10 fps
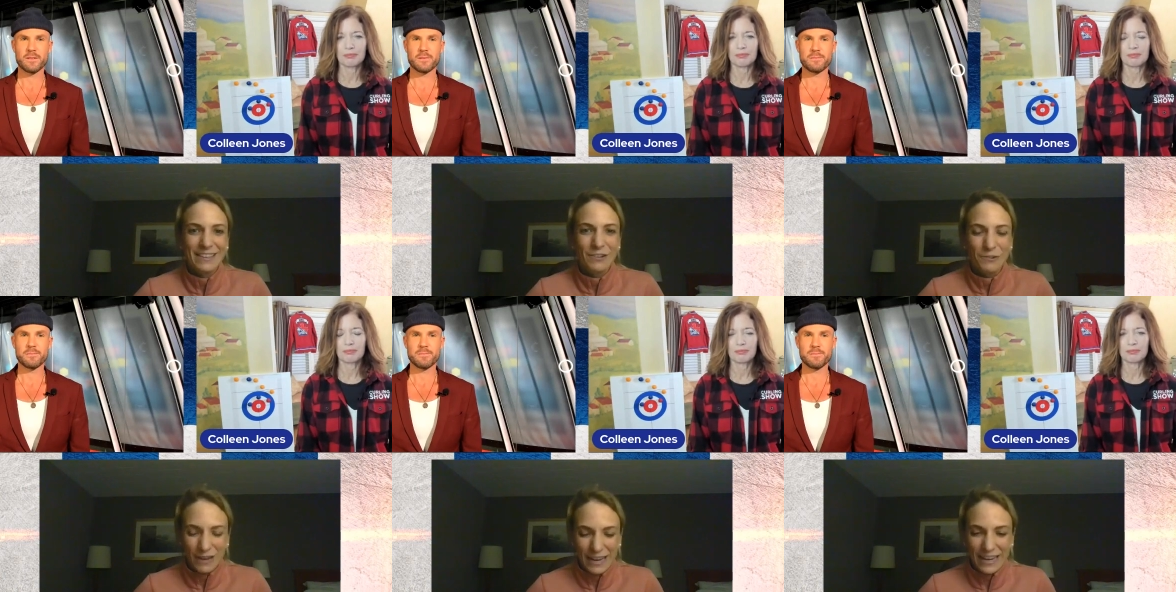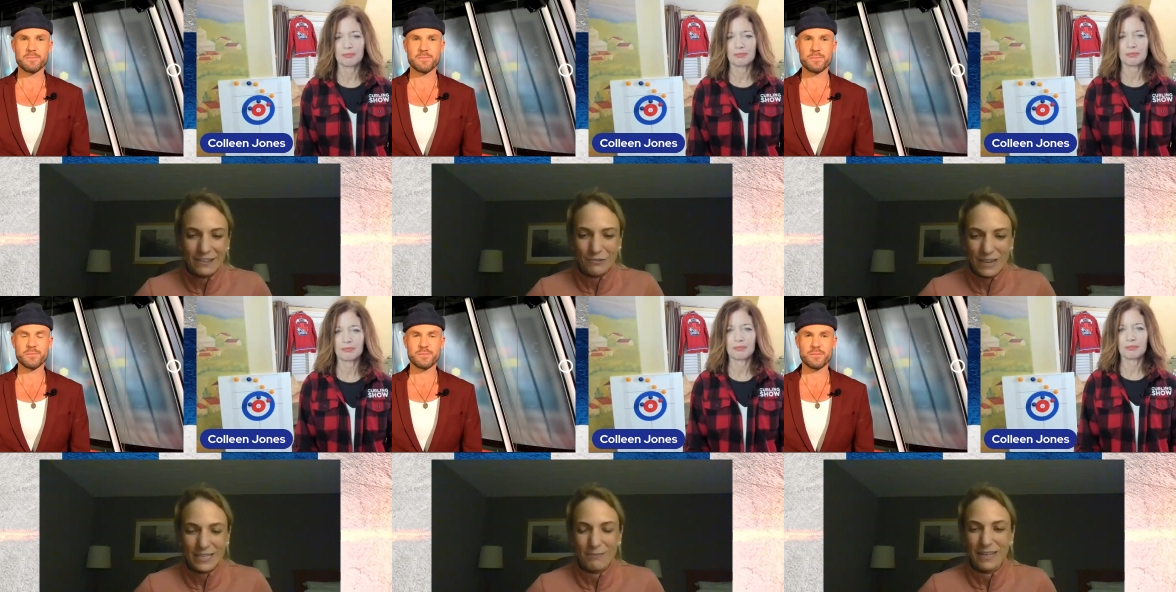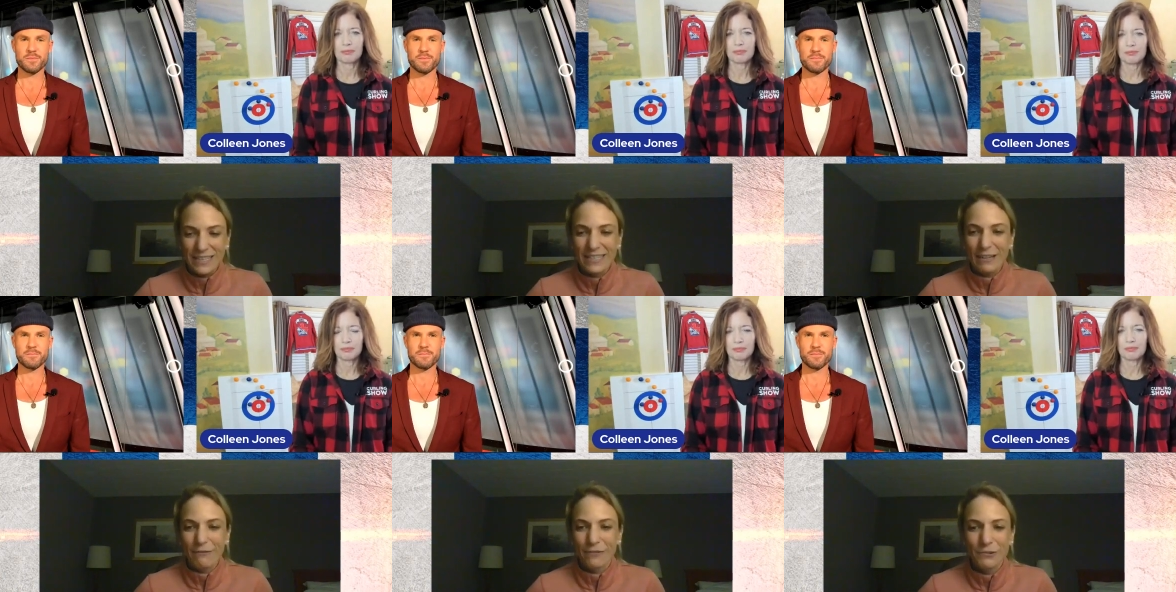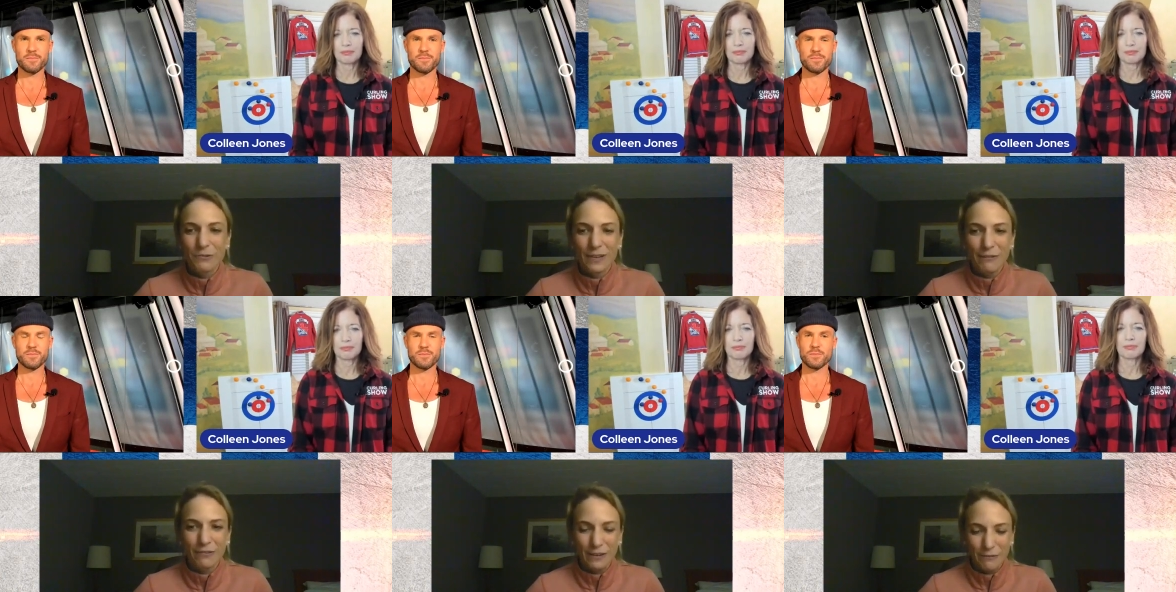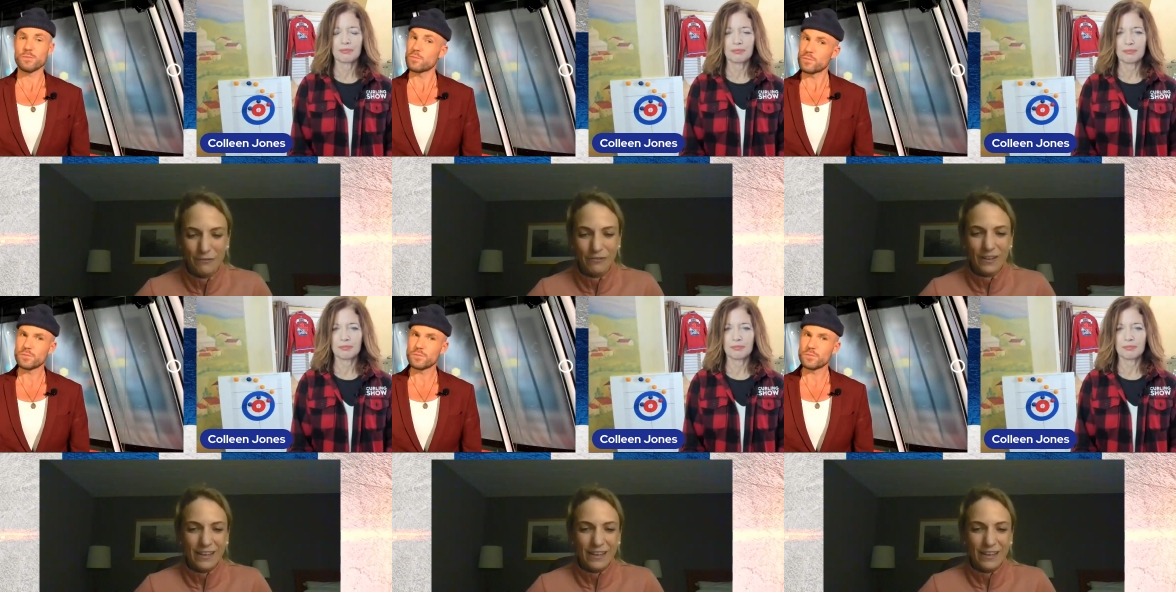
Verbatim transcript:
Speaker 1: you know, I had to ask myself too, if, if,